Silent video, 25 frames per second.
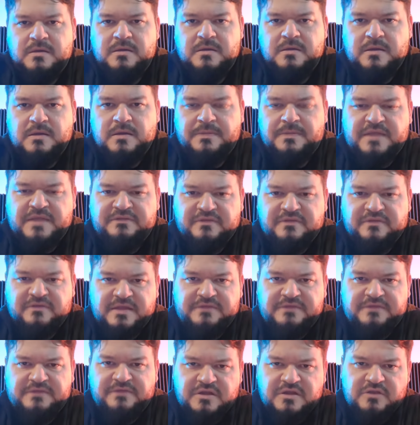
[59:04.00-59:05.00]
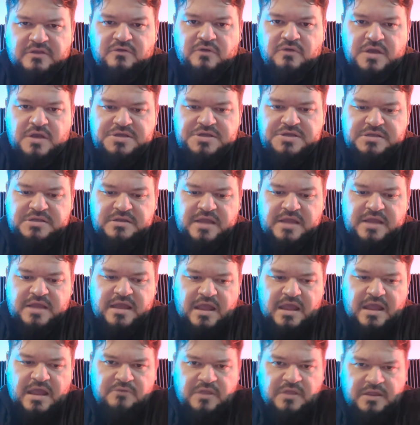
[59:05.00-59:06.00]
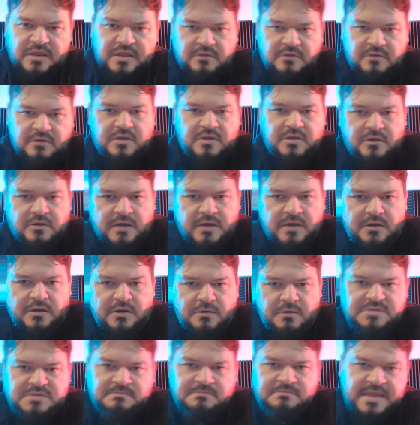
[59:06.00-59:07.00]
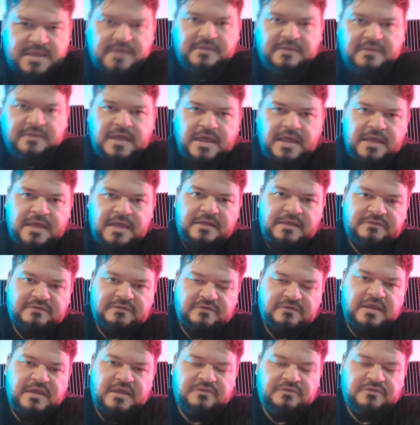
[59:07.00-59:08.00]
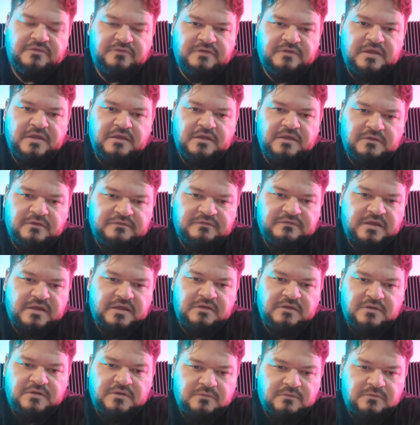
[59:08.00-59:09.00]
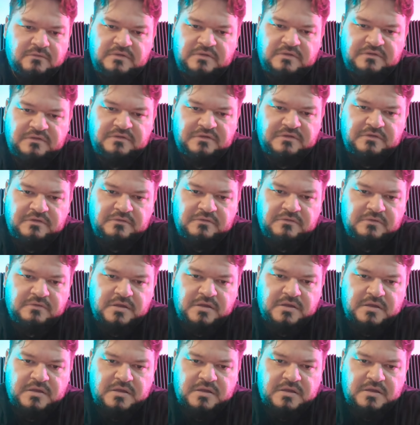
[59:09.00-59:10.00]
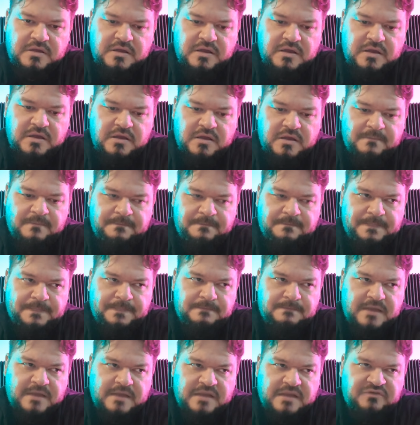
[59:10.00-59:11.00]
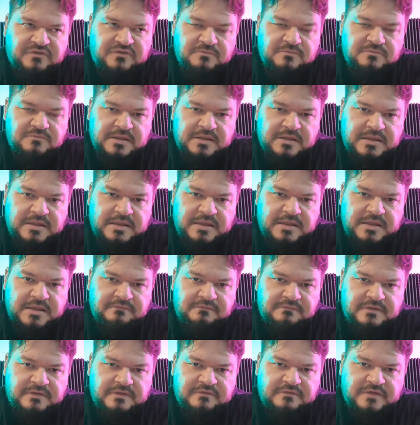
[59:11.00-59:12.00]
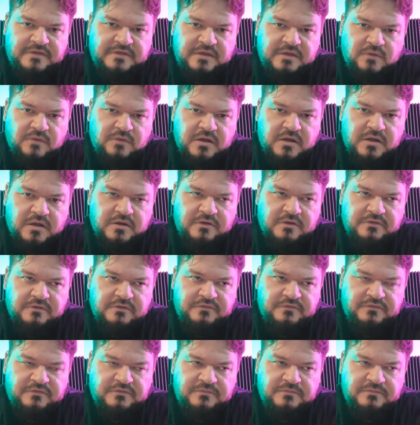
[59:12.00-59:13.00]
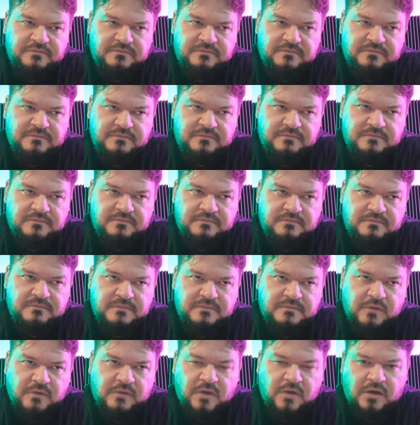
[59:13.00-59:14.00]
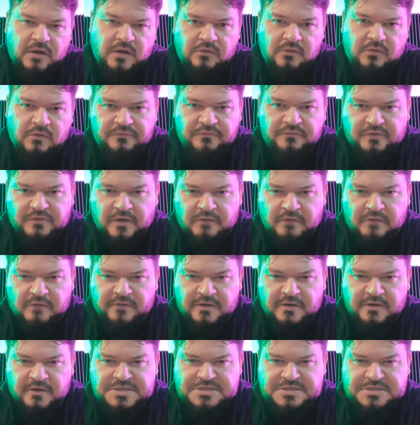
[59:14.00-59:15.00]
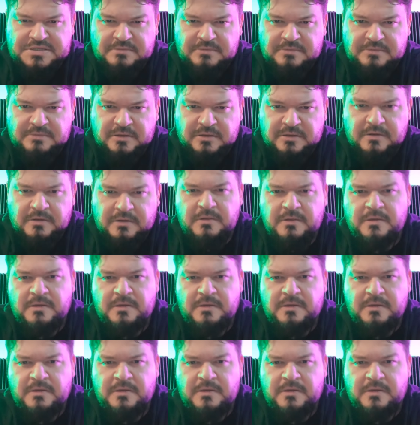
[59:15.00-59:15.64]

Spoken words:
That's a good question. I really don't know. I don't know what to make of that. That's a heads or tails. I don't know what to do. I do believe that skinwalkers and werewolves are very similar.